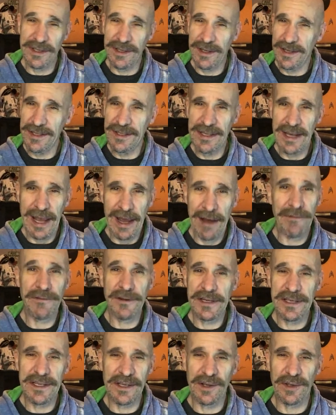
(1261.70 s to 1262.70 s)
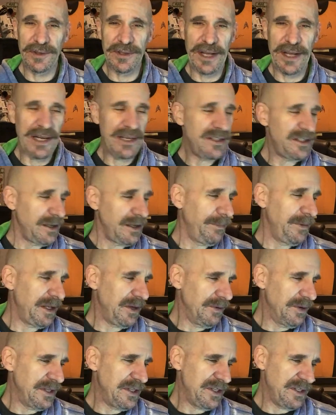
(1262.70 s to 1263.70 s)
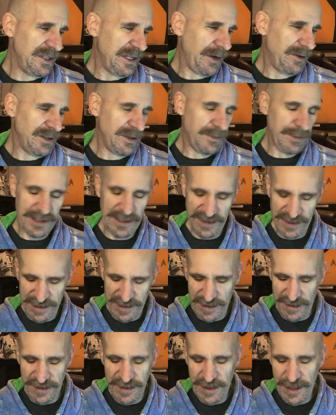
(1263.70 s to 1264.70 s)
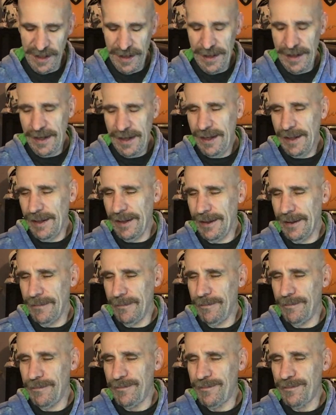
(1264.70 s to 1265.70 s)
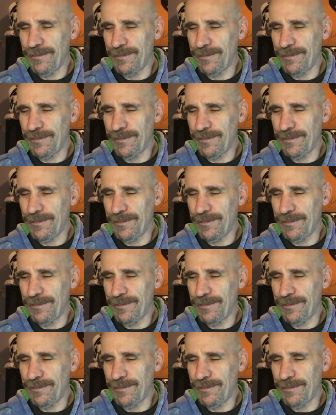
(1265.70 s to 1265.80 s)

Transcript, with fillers: to this, every single day, somebody reaches out to me and says, um,